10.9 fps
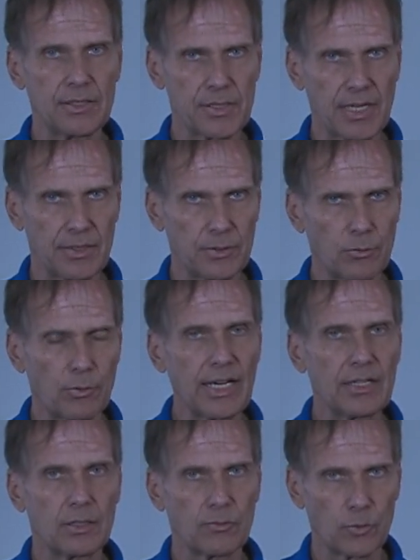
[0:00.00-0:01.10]
intended
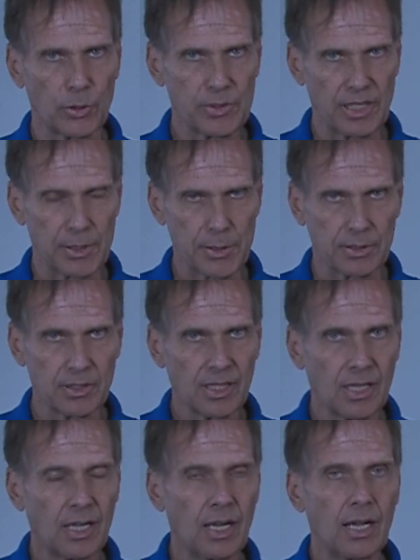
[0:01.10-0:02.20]
rate of rotation
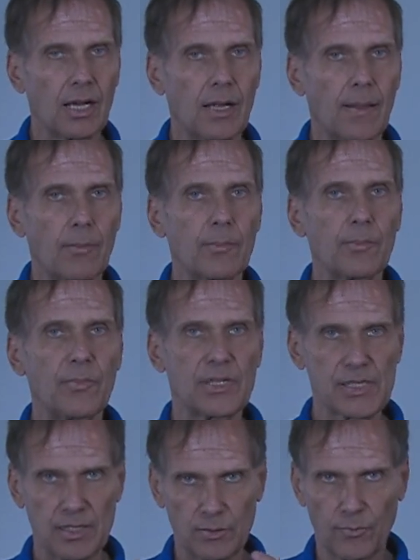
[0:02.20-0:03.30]
um,
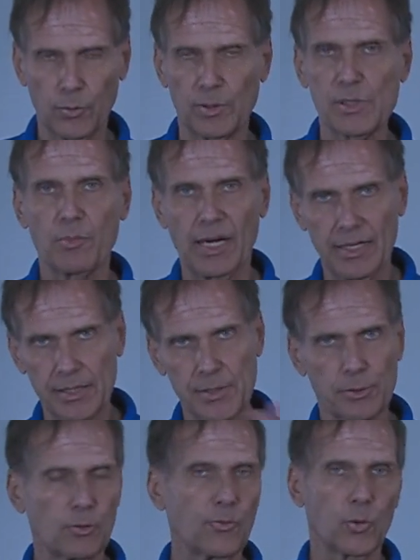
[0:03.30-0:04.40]
that's influenced by
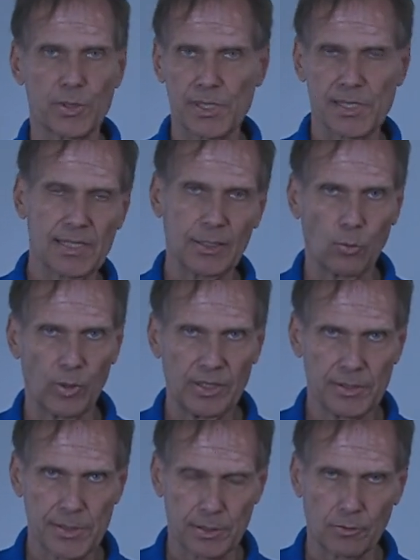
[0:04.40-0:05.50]
external forces like wind
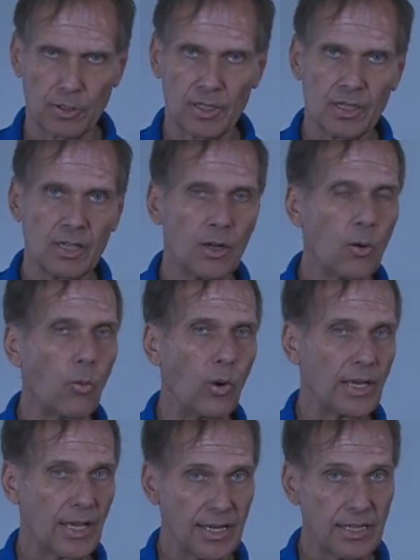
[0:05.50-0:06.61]
and so on.
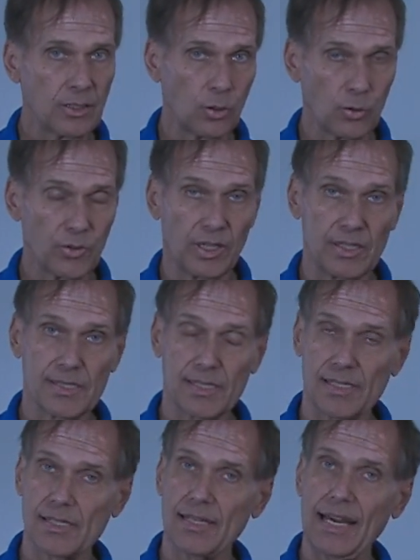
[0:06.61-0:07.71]
What heading hold does
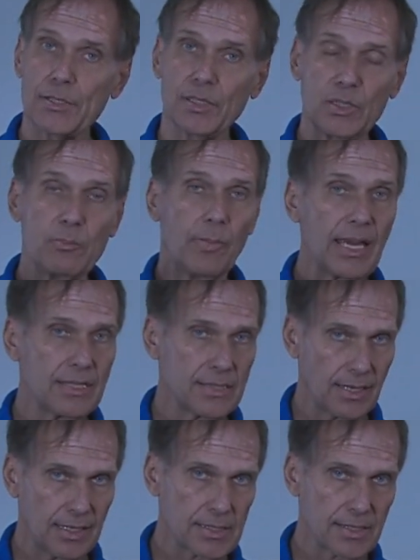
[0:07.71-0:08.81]
is it actually
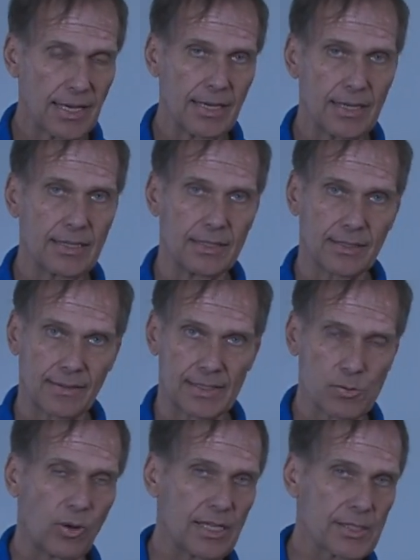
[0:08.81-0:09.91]
maintains that heading.
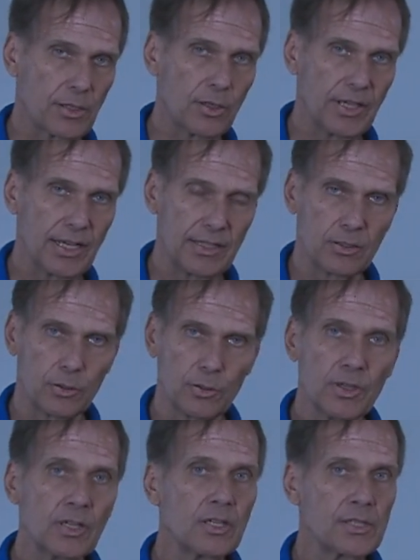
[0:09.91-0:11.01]
That's why it's called heading
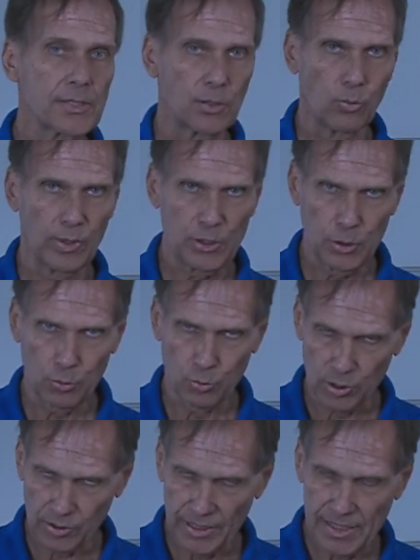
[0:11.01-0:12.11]
hold. So when you
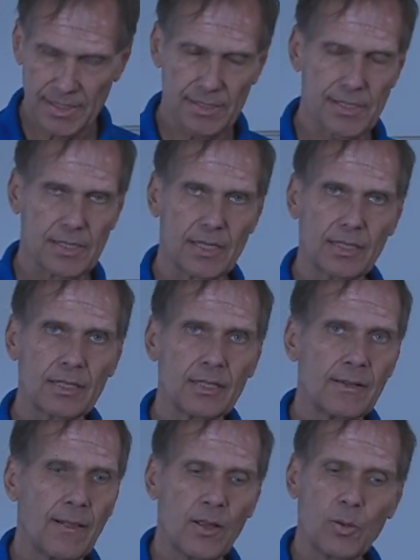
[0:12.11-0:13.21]
release the stick,
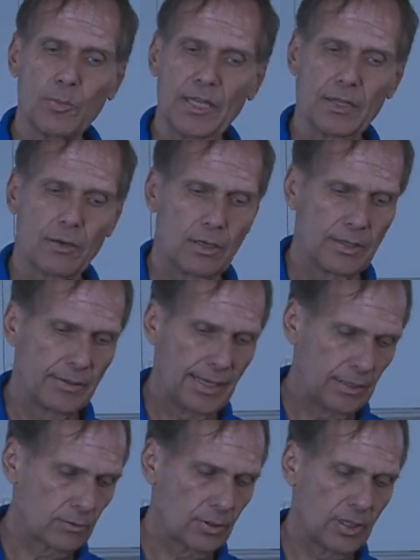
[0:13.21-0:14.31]
be it on
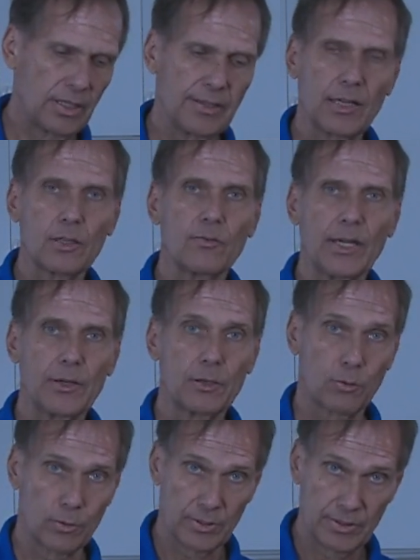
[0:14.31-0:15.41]
aileron, elevator,
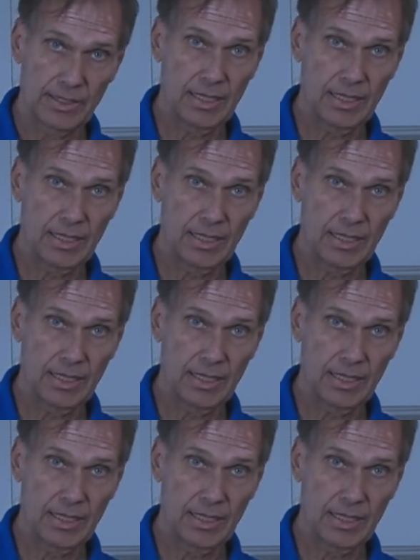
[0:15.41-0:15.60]
or in the